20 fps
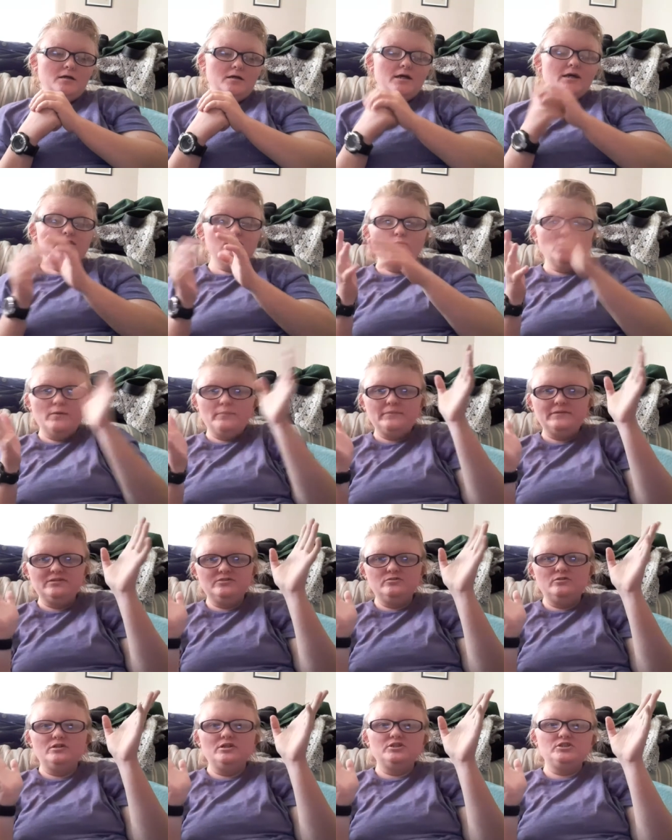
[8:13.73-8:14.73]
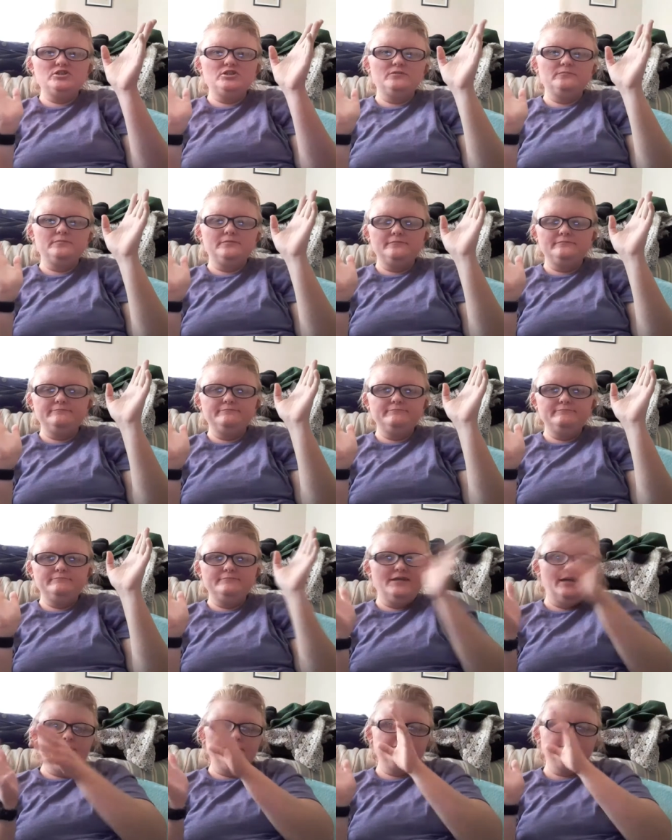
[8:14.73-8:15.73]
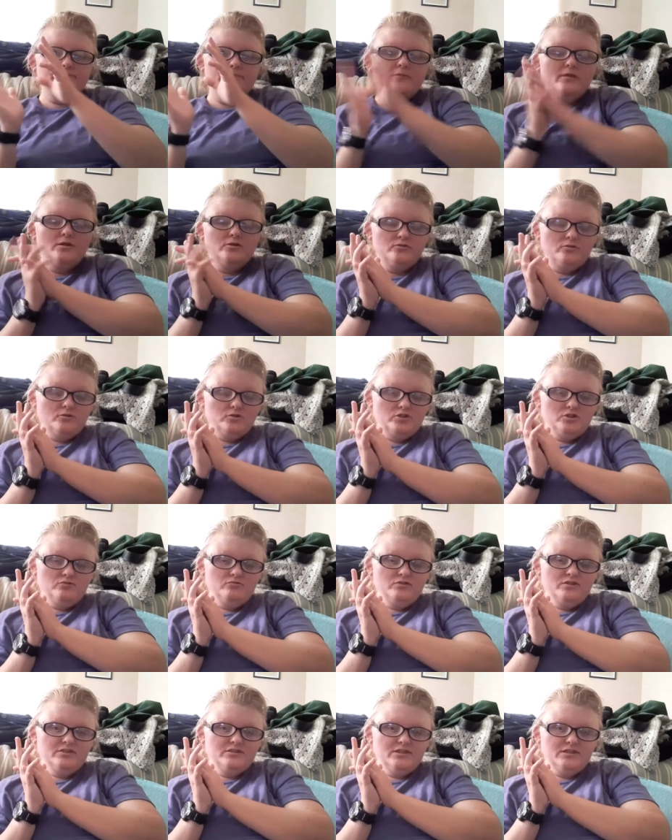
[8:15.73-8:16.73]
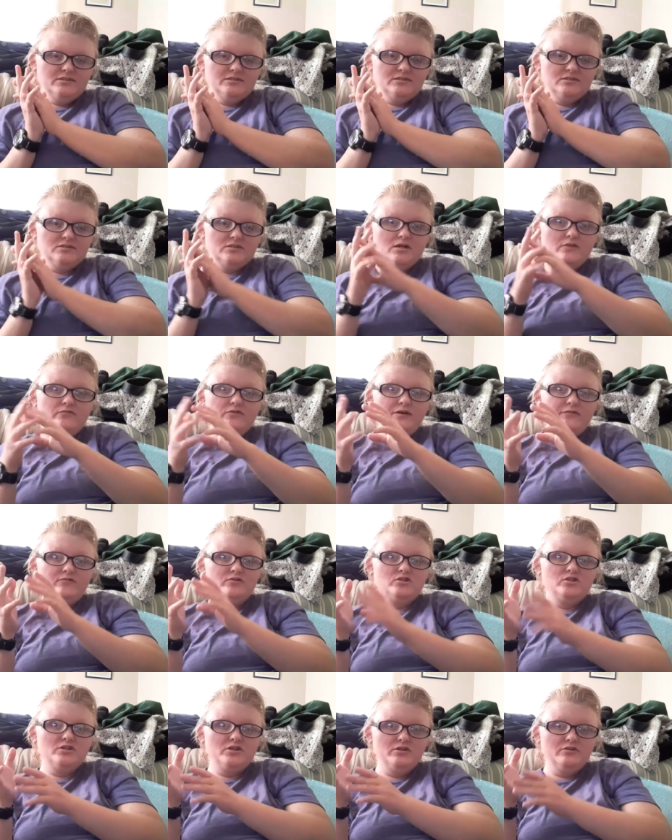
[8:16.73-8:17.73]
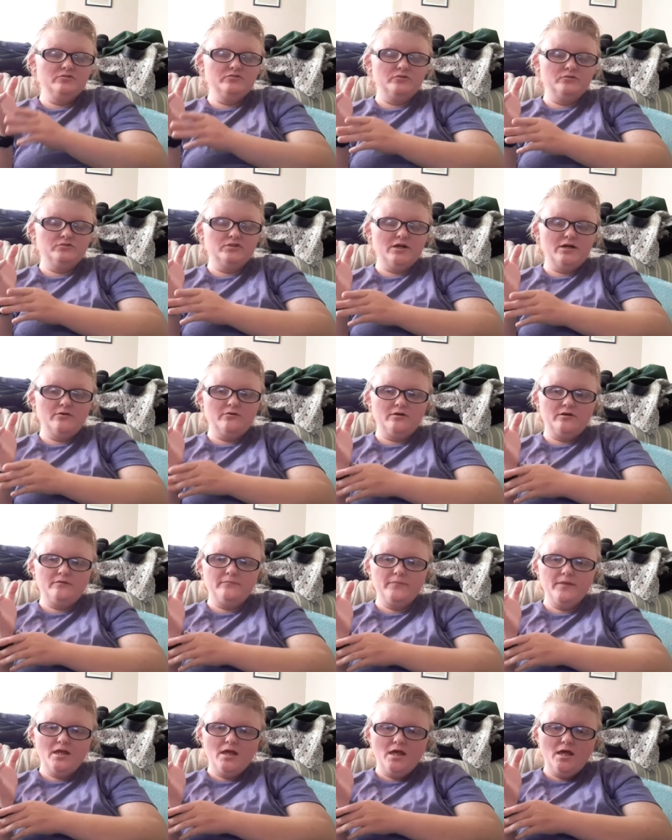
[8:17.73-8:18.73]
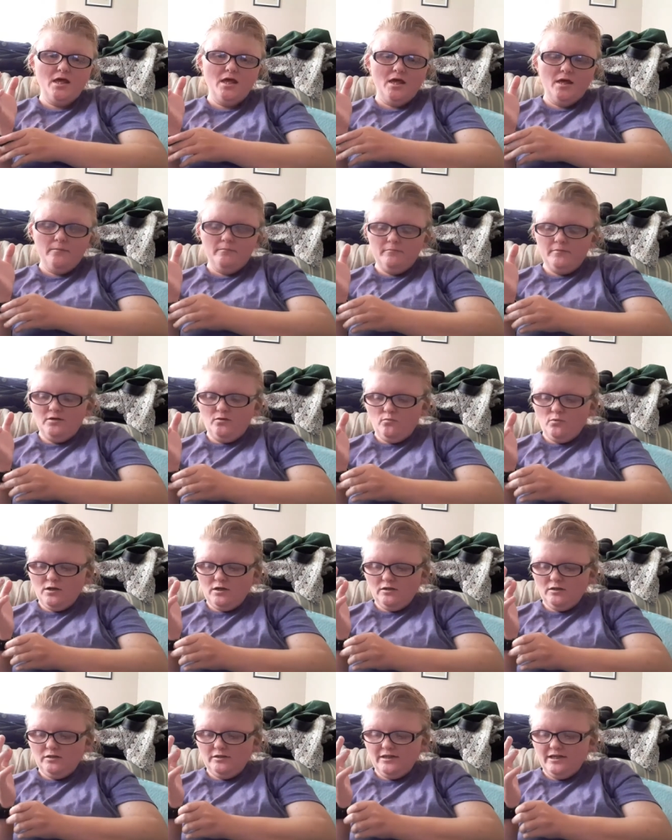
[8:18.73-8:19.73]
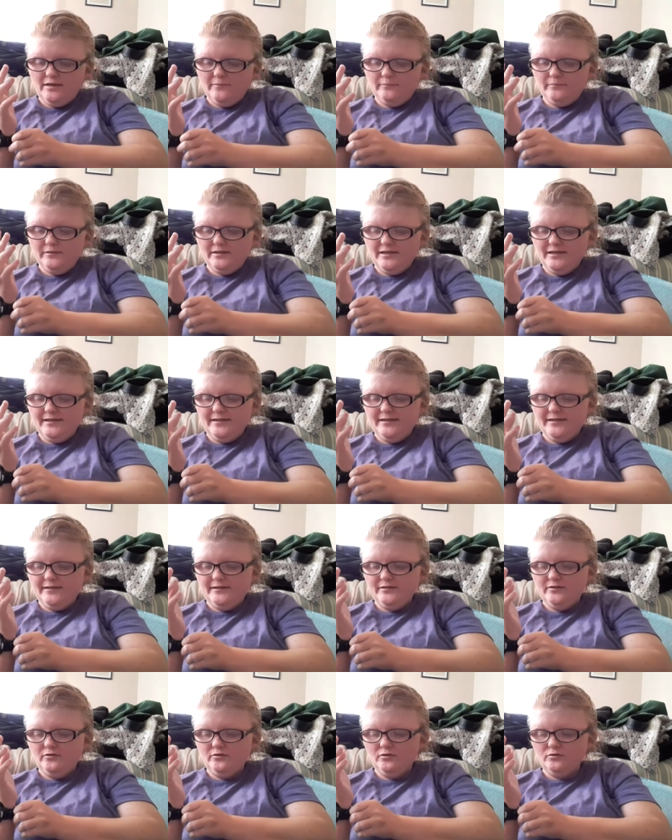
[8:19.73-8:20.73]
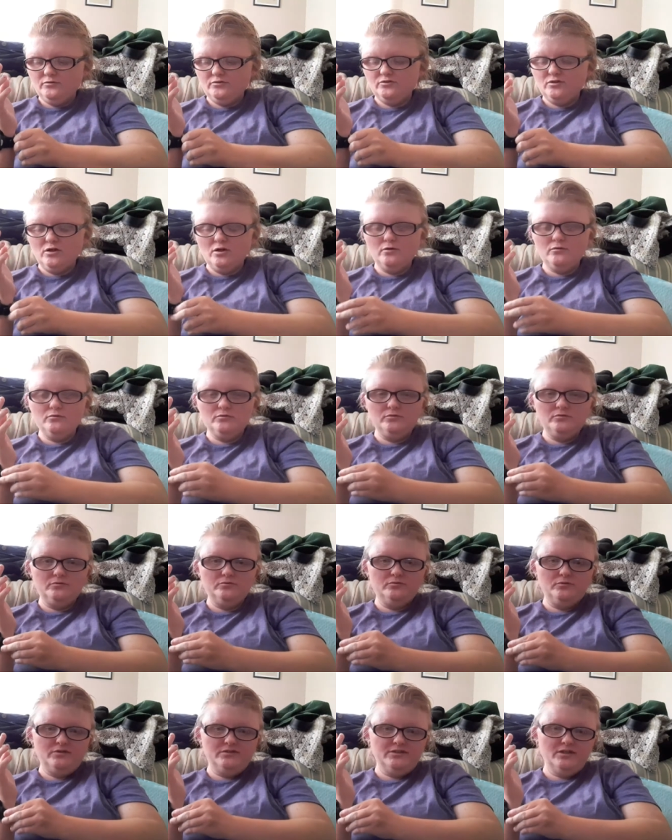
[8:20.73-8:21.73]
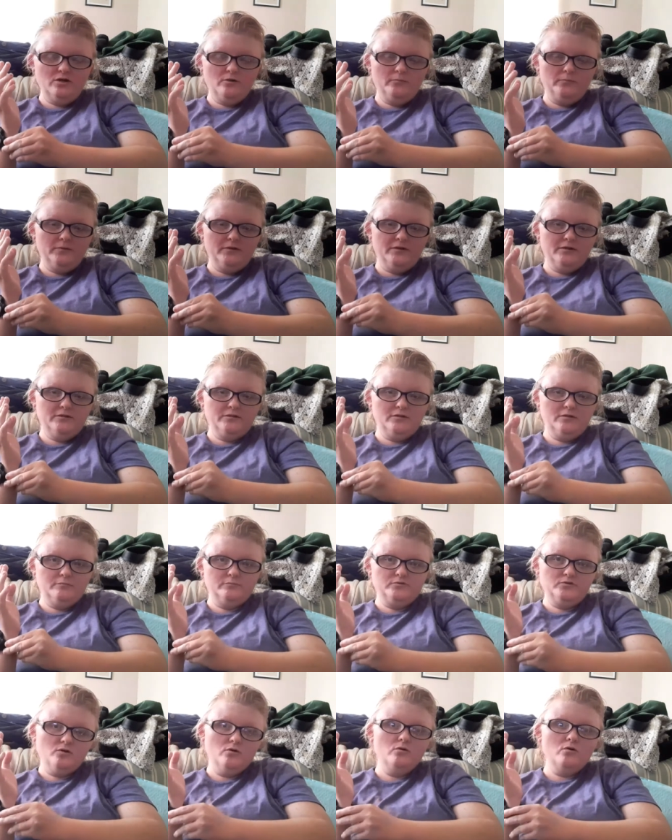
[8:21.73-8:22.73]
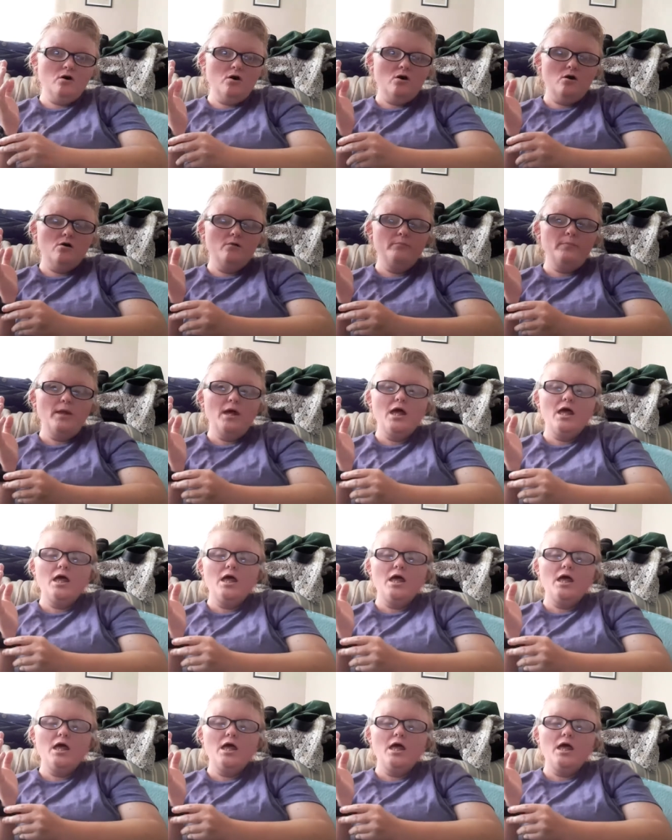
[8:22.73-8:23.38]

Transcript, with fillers: and the weapons and all that shit, but yeah. So she resets Discovery after she kills Osira. Meanwhile, on that planet, you know, Saru is helping um, Su'Kal,